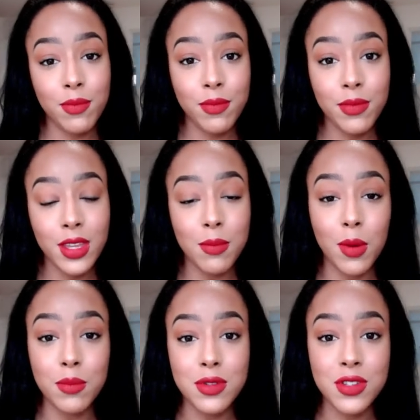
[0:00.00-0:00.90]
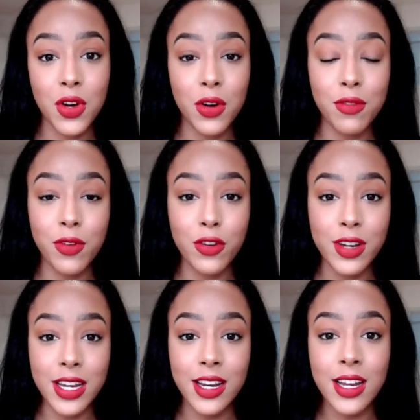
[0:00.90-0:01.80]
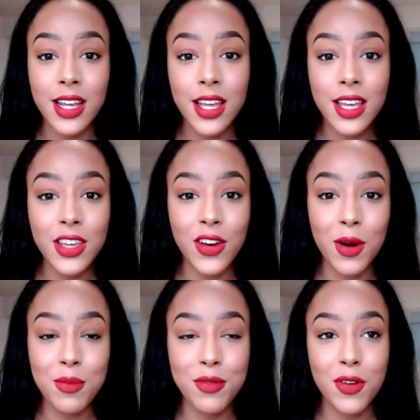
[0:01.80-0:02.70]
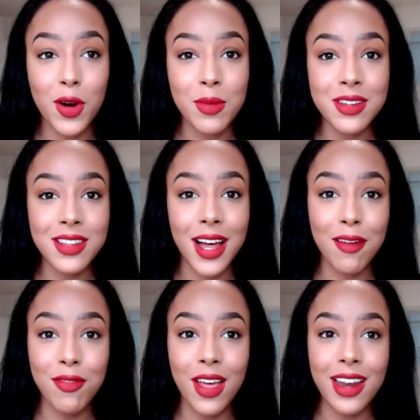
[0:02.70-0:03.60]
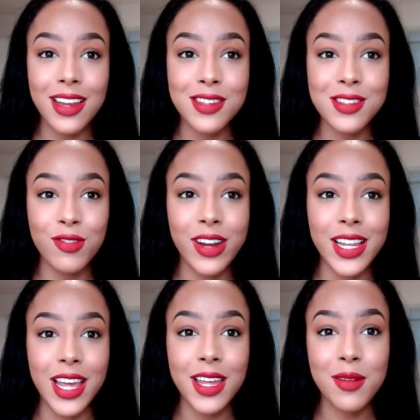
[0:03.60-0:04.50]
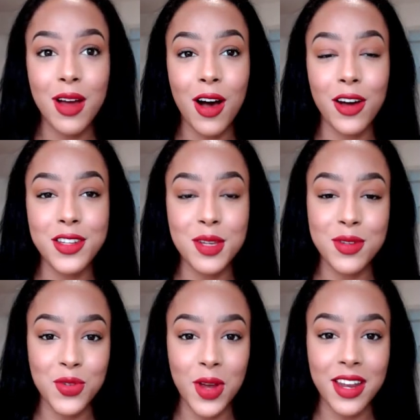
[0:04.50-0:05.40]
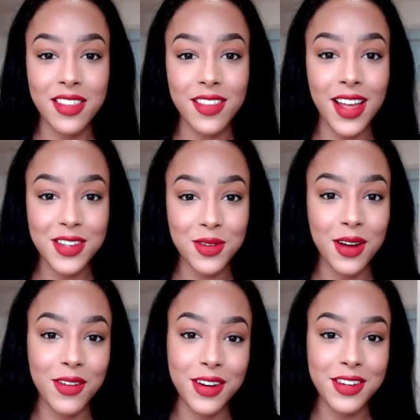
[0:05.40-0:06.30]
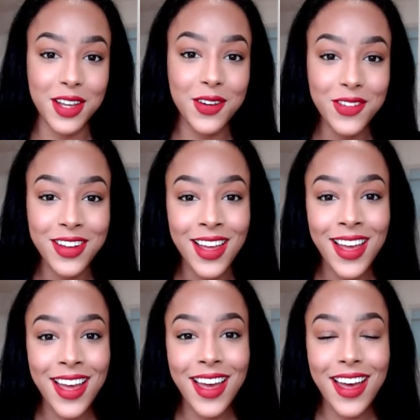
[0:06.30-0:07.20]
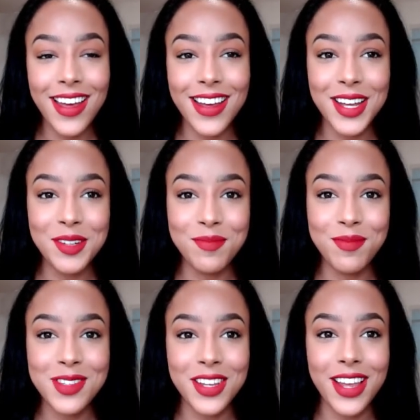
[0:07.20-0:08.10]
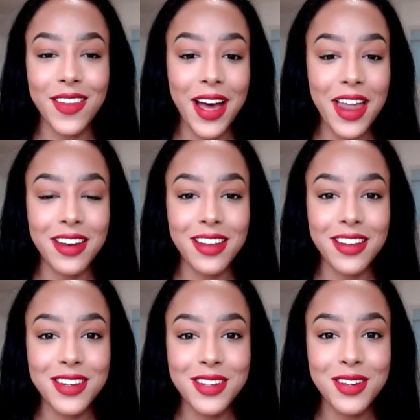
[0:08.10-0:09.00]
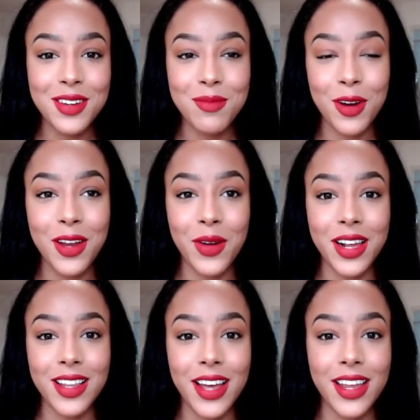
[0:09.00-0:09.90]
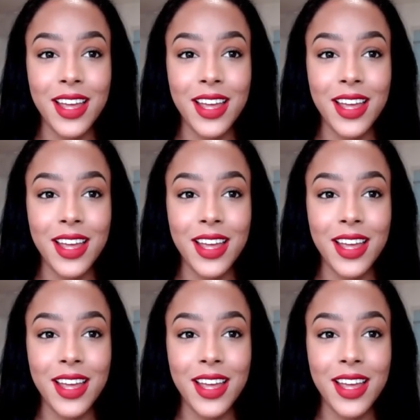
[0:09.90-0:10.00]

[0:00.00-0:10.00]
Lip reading: your mum's sort of funding your performance life, then it's really hard to persuade her that that's what I want to do. So yeah, that ended pretty quickly.